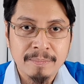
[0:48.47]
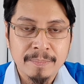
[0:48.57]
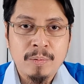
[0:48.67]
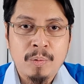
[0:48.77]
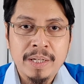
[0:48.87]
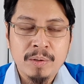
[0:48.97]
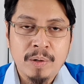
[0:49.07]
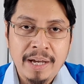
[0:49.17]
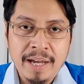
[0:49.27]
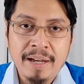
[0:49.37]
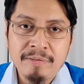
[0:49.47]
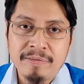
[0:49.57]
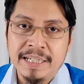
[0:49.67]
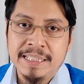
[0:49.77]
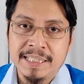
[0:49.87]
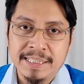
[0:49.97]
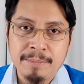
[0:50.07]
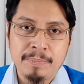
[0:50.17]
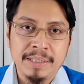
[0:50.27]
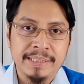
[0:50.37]
What you have is a
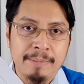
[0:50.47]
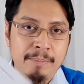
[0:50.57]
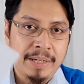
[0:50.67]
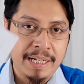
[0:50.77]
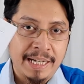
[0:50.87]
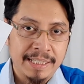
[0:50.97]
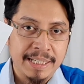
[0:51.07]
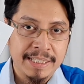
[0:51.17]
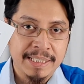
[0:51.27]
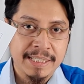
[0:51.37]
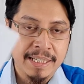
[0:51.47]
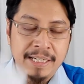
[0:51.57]
simple template like this.